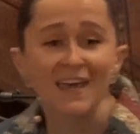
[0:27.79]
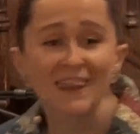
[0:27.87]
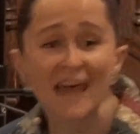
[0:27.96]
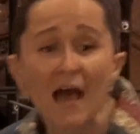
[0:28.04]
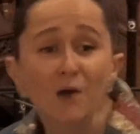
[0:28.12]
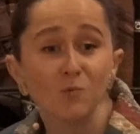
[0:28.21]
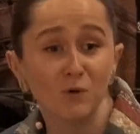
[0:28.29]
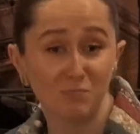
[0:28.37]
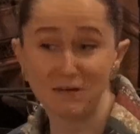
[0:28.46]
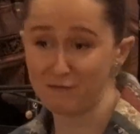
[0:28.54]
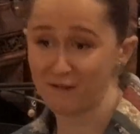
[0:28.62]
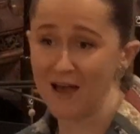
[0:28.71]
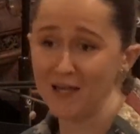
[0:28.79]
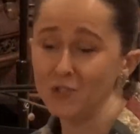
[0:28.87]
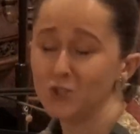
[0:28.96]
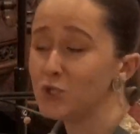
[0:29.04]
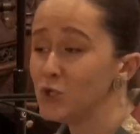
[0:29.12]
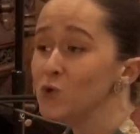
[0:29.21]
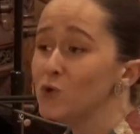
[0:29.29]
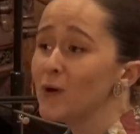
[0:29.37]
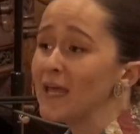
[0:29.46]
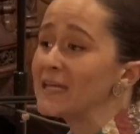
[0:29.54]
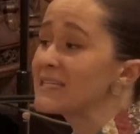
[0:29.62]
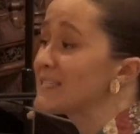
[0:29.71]
that would be fine too,
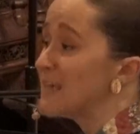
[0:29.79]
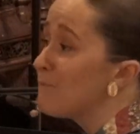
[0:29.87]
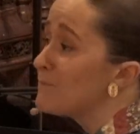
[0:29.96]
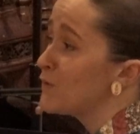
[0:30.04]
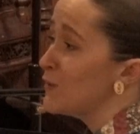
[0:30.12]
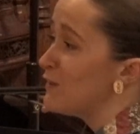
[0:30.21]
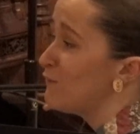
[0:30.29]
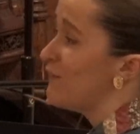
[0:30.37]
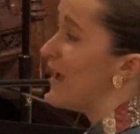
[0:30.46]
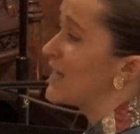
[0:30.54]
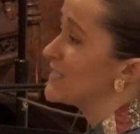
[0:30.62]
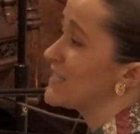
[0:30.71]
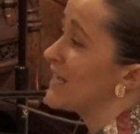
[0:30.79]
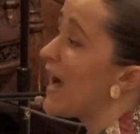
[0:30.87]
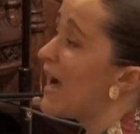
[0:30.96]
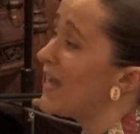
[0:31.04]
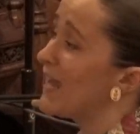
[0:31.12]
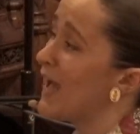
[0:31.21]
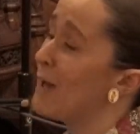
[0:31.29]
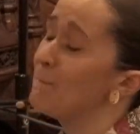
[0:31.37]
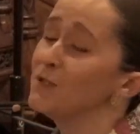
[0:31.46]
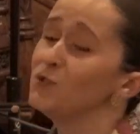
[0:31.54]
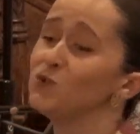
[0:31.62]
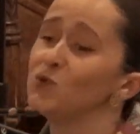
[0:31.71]
except for the fact that I happen